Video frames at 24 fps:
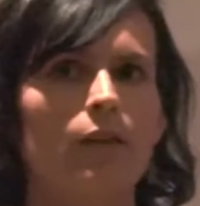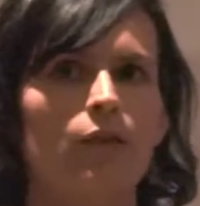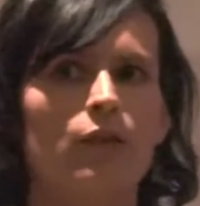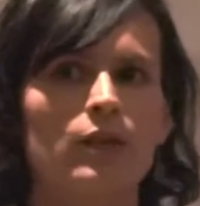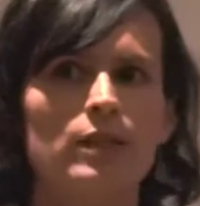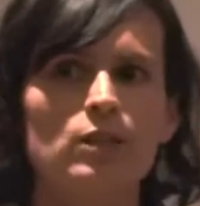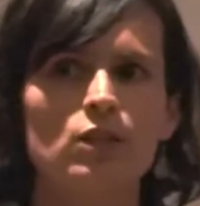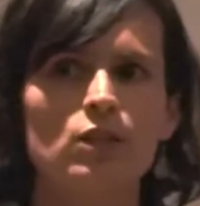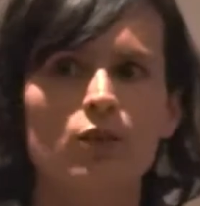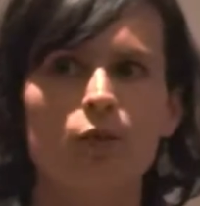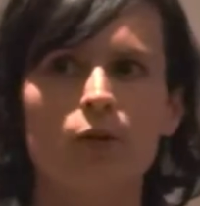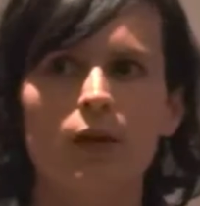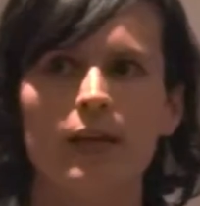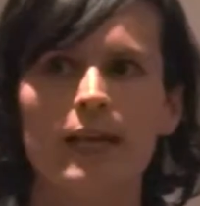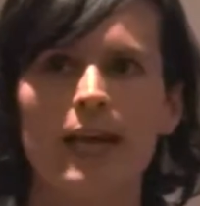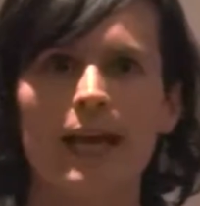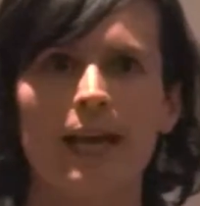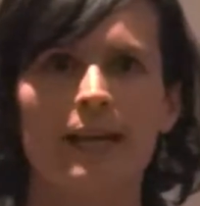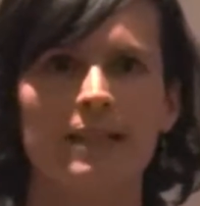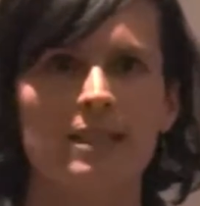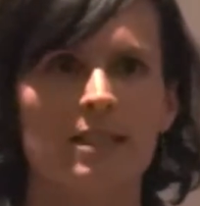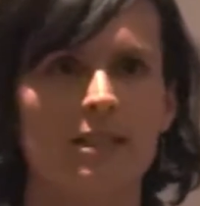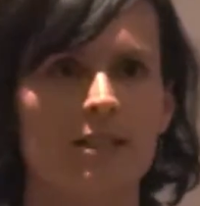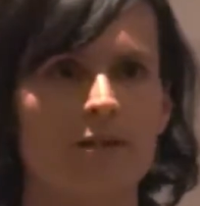This
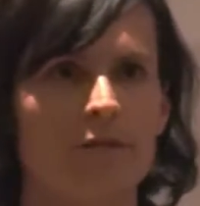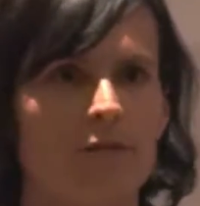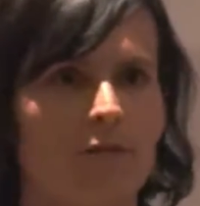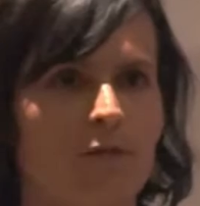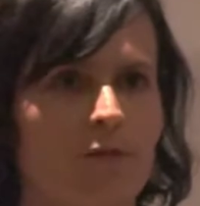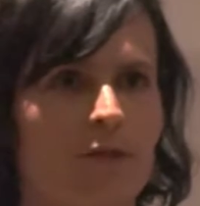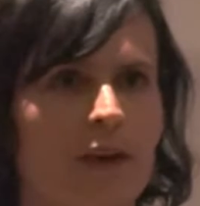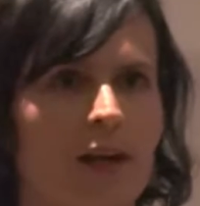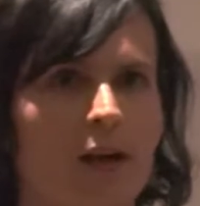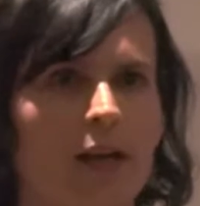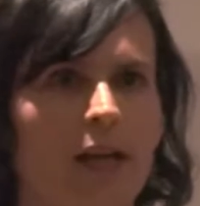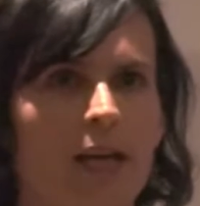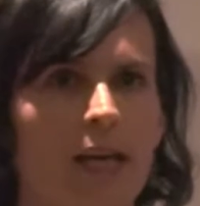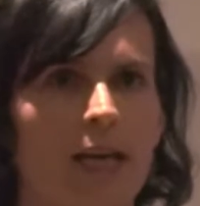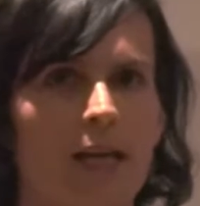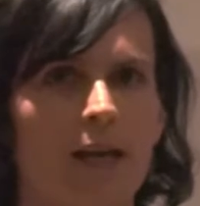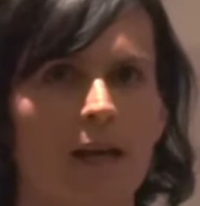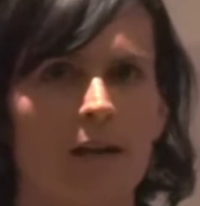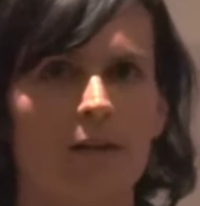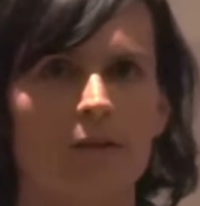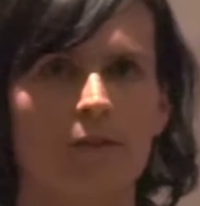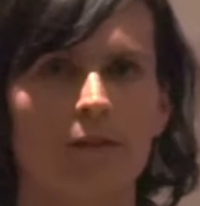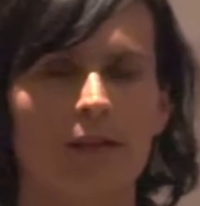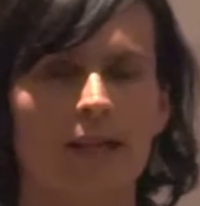creates very
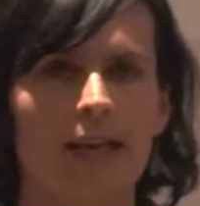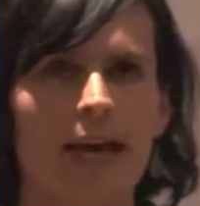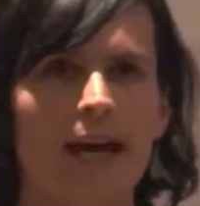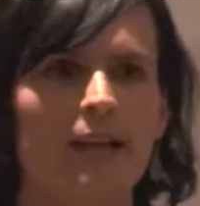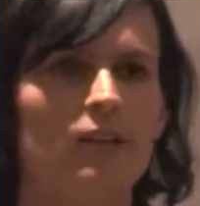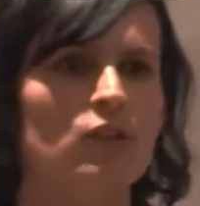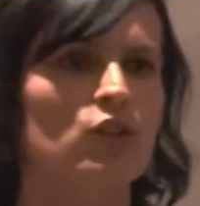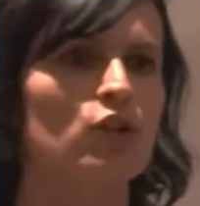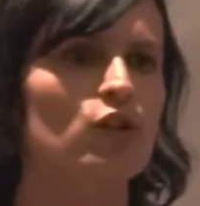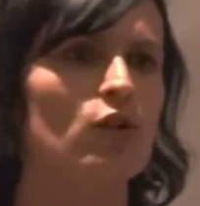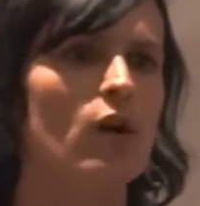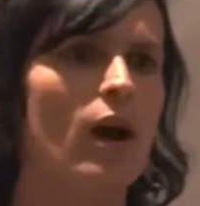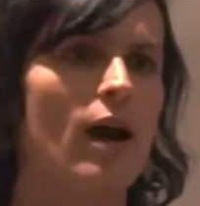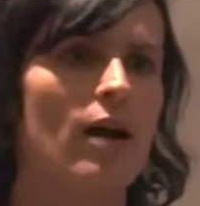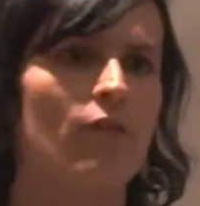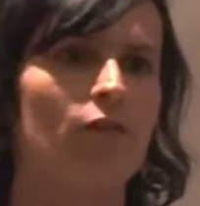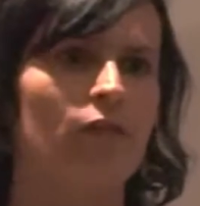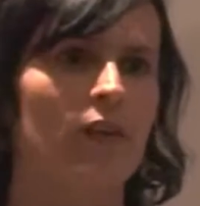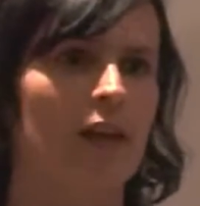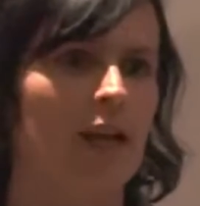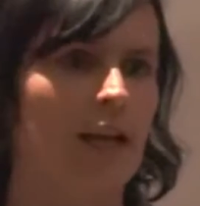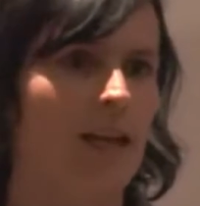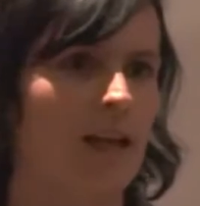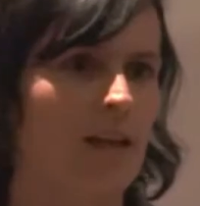
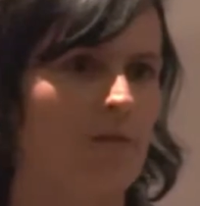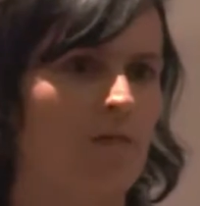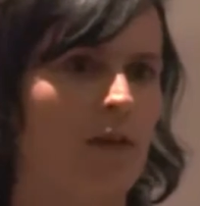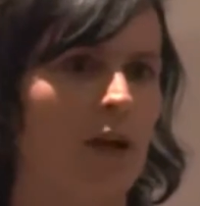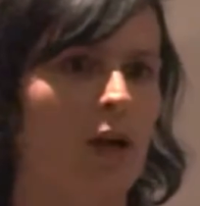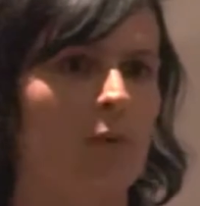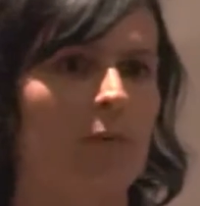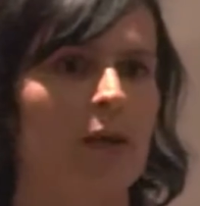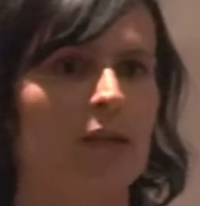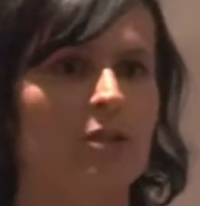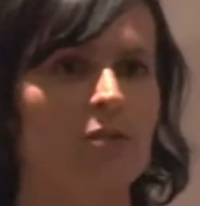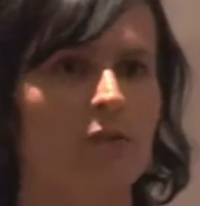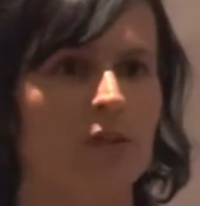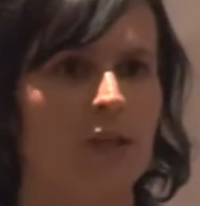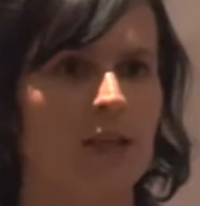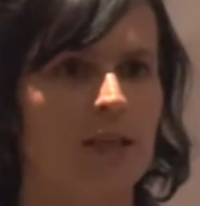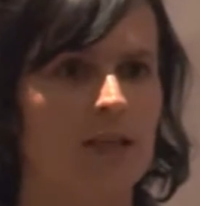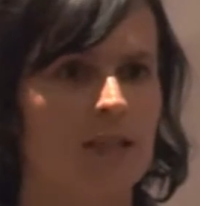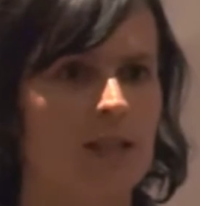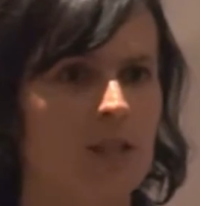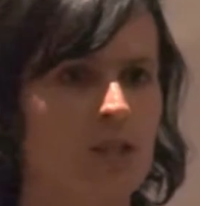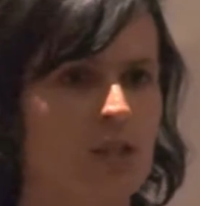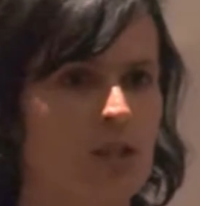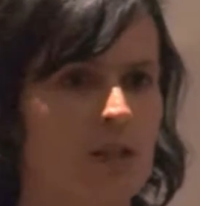catastrophic environmental
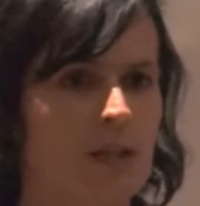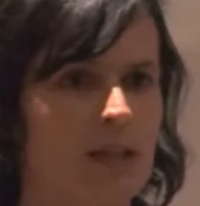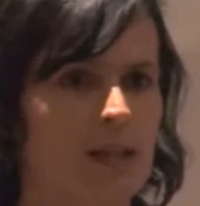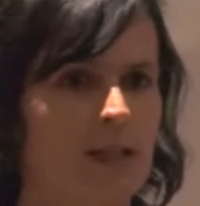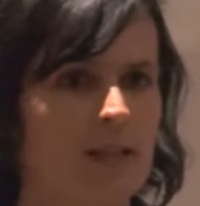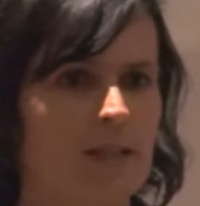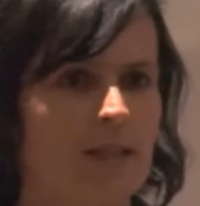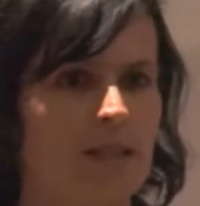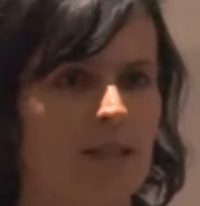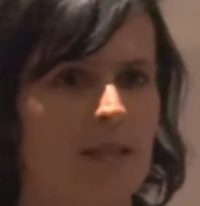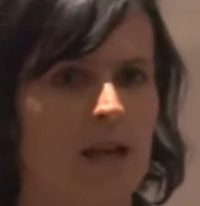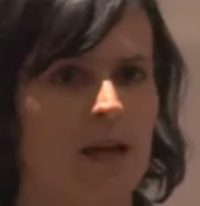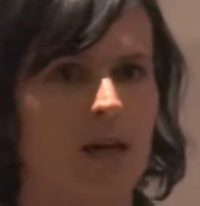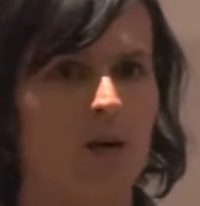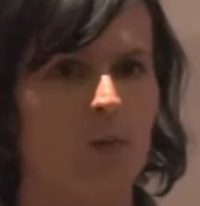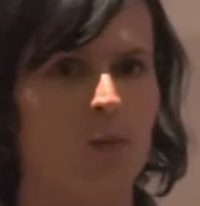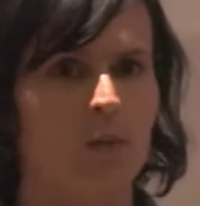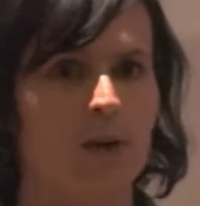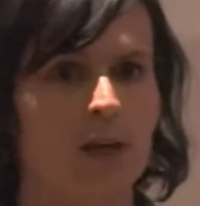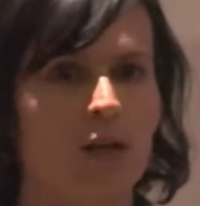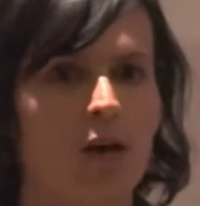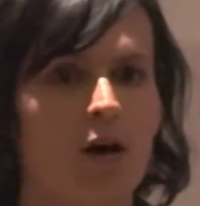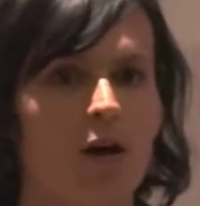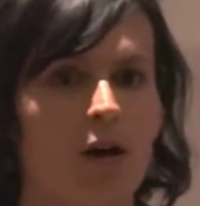conditions that
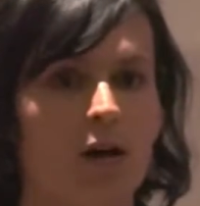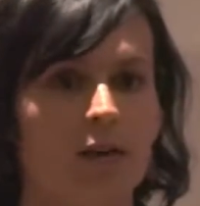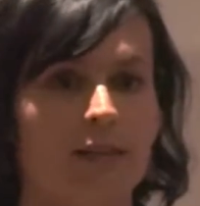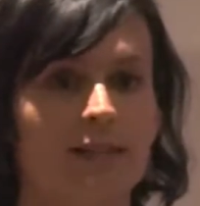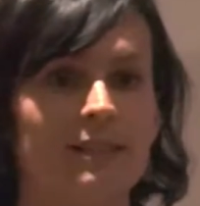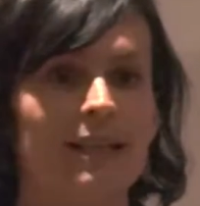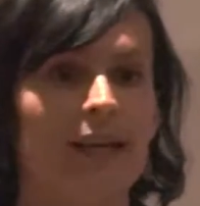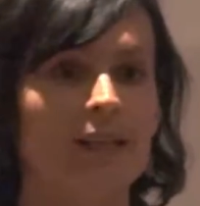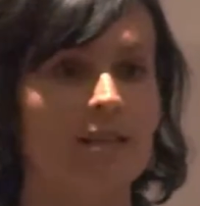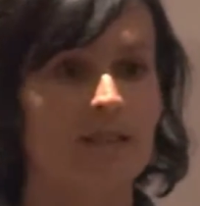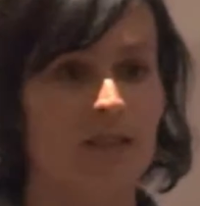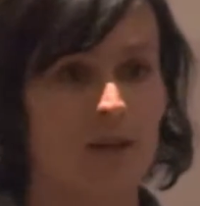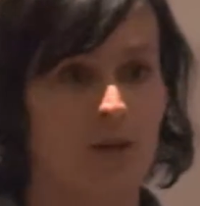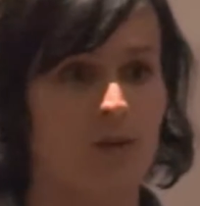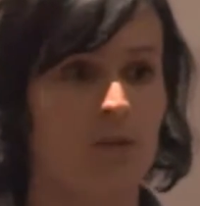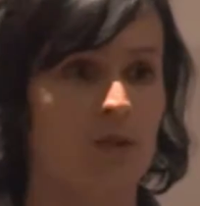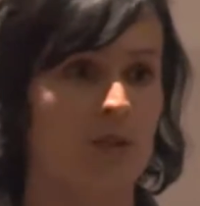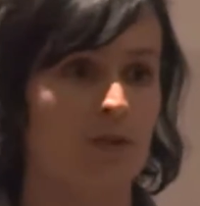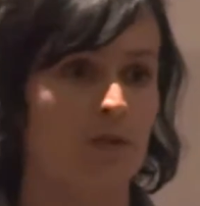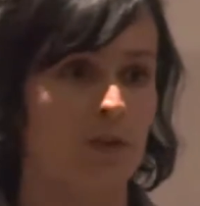we call dead zones,